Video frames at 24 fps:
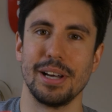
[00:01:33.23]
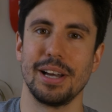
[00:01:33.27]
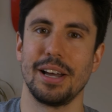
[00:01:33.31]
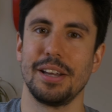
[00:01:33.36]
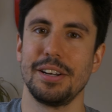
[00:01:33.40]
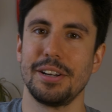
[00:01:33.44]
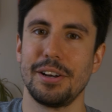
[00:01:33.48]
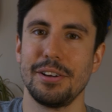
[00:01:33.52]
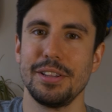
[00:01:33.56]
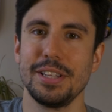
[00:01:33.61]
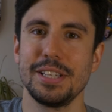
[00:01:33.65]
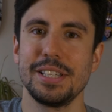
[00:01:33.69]
I
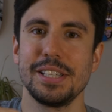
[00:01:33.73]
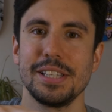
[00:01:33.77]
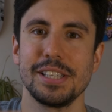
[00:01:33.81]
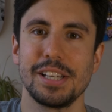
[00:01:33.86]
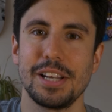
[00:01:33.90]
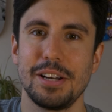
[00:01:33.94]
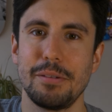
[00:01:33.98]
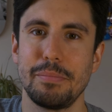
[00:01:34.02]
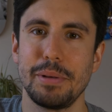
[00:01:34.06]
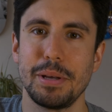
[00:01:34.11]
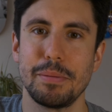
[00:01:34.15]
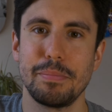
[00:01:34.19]
know this is
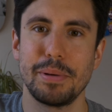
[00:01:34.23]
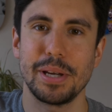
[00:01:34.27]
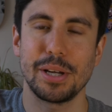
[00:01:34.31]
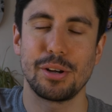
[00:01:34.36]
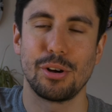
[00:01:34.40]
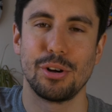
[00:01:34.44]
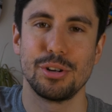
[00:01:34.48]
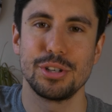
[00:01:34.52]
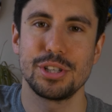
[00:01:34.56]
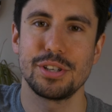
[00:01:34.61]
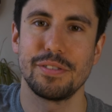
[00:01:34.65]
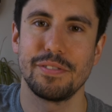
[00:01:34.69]
going to be a bit
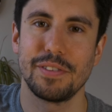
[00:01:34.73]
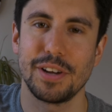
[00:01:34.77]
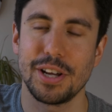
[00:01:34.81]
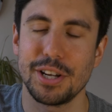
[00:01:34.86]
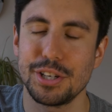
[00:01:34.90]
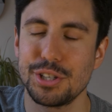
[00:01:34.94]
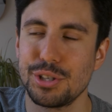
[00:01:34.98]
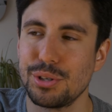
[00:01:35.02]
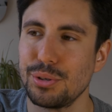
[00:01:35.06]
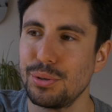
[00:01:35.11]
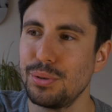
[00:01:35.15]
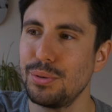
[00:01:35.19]

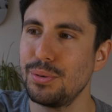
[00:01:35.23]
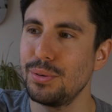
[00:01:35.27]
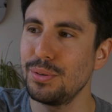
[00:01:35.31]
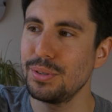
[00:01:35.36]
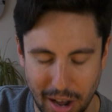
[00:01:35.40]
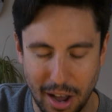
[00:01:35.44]
controversial.